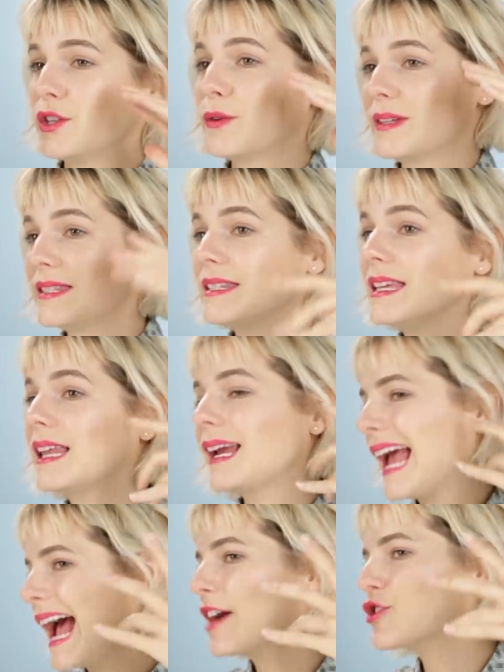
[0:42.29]
So you can see that
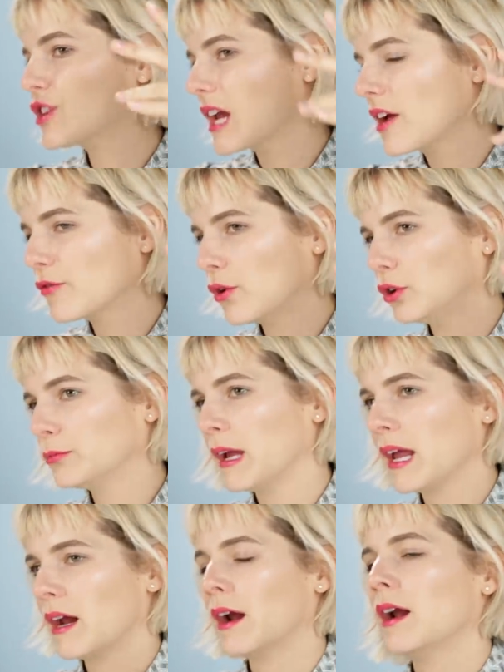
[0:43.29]
I actually have curled
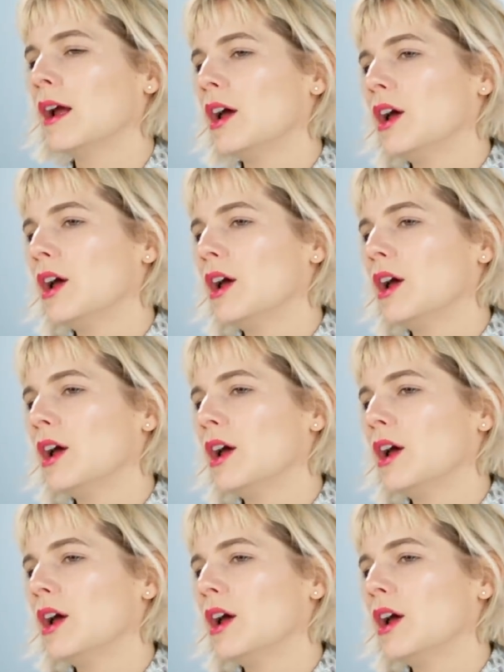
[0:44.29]
my hair,